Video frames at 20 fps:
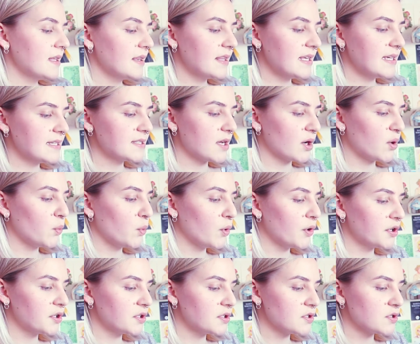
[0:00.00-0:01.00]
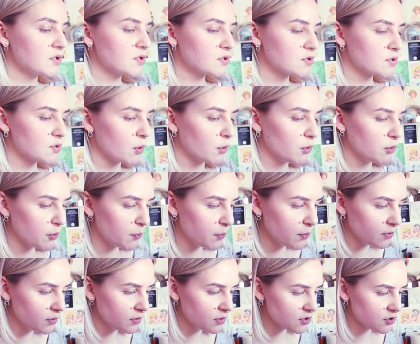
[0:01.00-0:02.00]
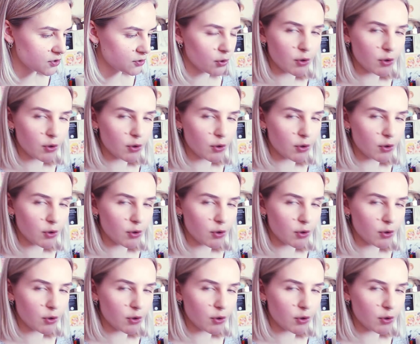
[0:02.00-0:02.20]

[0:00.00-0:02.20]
These are water soluble